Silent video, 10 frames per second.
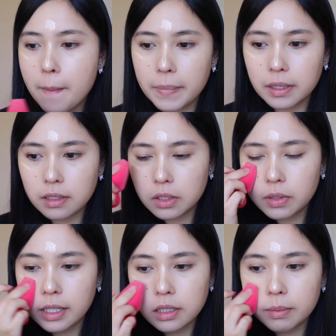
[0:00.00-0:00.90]
but
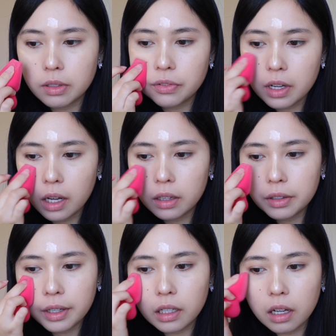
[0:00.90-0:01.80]
still adds a bit of
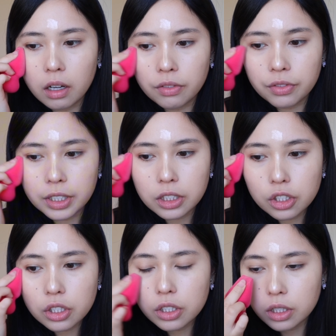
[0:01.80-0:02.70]
color and
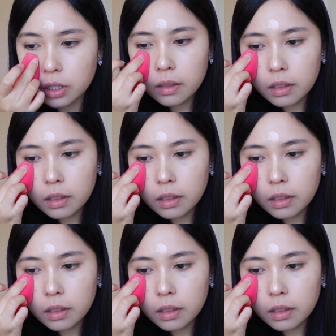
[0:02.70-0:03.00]
coverage.